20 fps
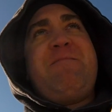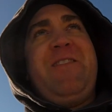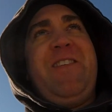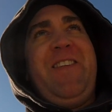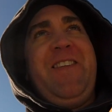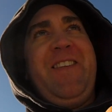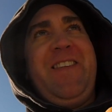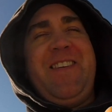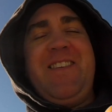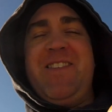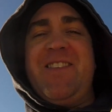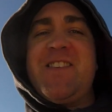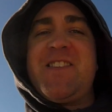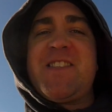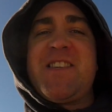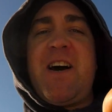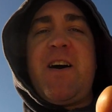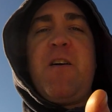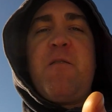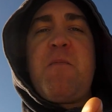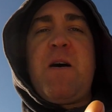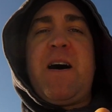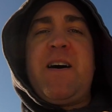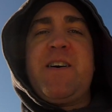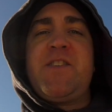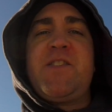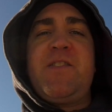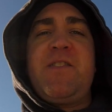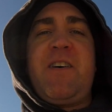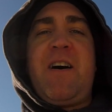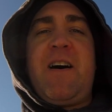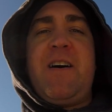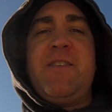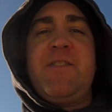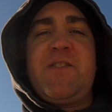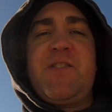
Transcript: and they sail by like